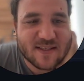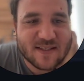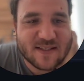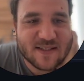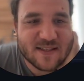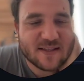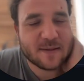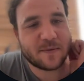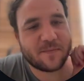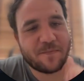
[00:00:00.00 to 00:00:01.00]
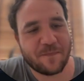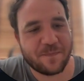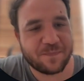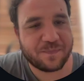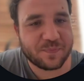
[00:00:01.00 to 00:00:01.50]

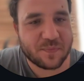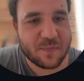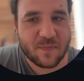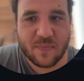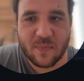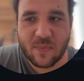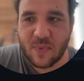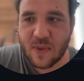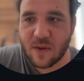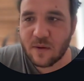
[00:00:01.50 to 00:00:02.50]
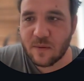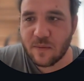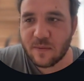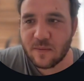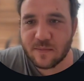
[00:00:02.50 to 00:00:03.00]

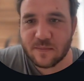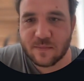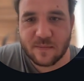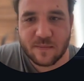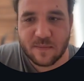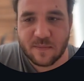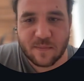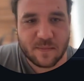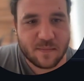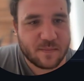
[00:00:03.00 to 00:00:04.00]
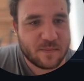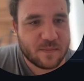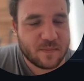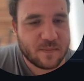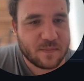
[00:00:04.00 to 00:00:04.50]

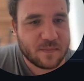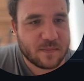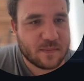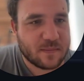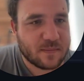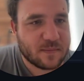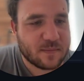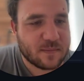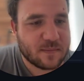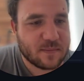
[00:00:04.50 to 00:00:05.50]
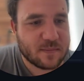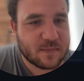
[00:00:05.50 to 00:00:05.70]
(silence)